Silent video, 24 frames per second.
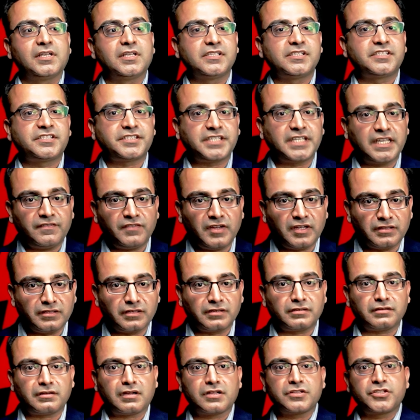saving the
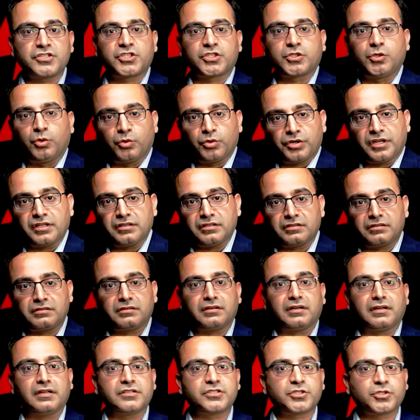run, scoring
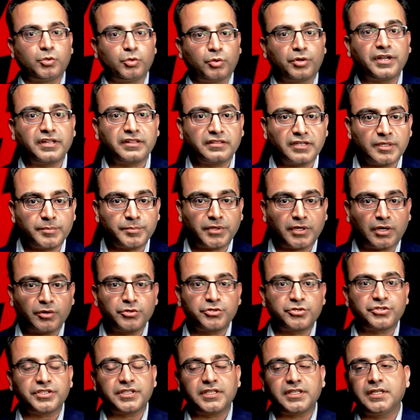that
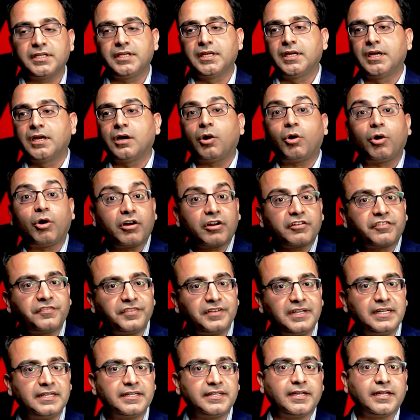boundary or
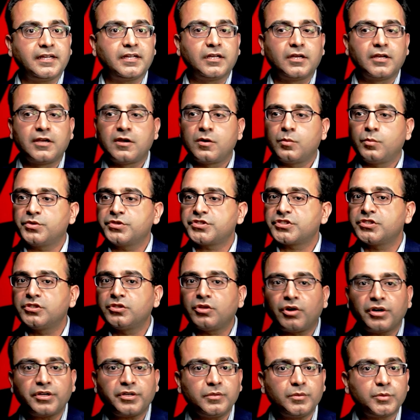fielding was
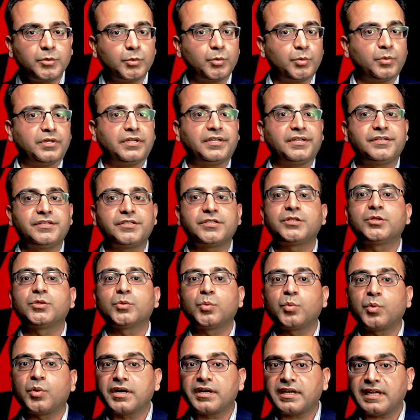not equivalent to
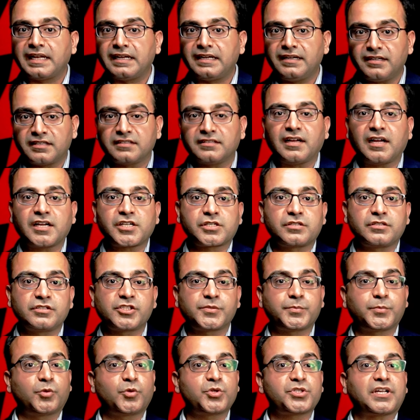what an international
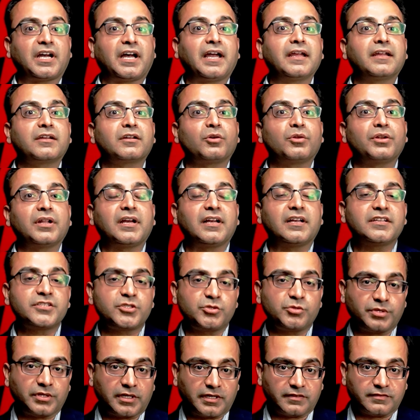sports icon has
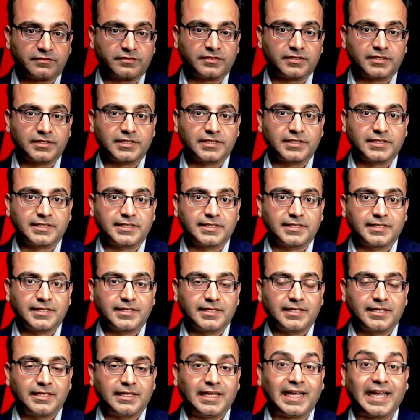to have.
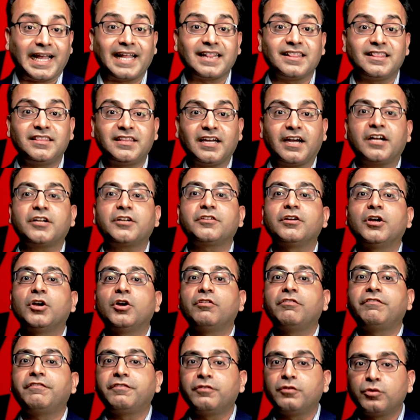And that
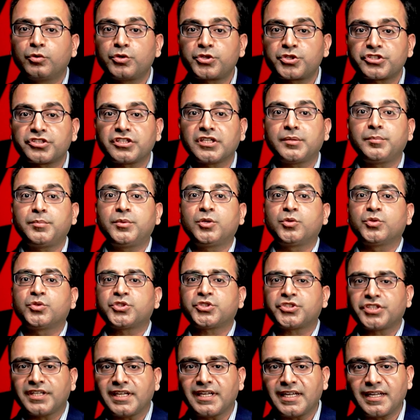forced him to
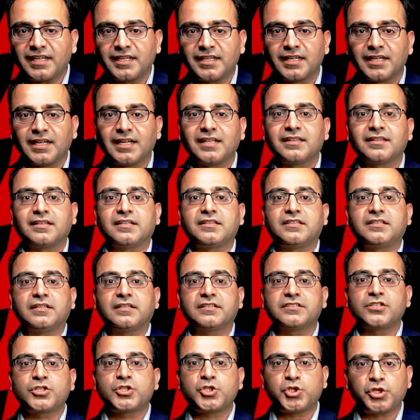think that there
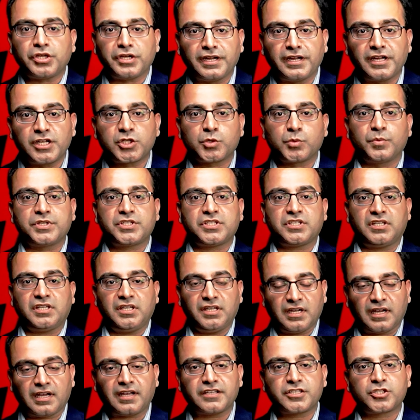is a change which he
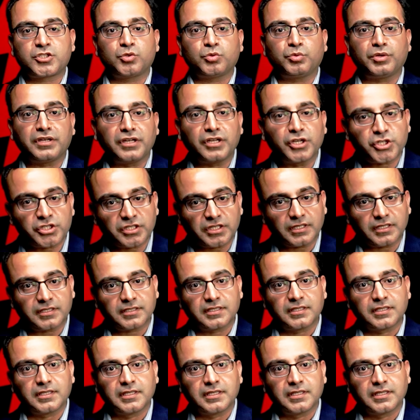has to initiate.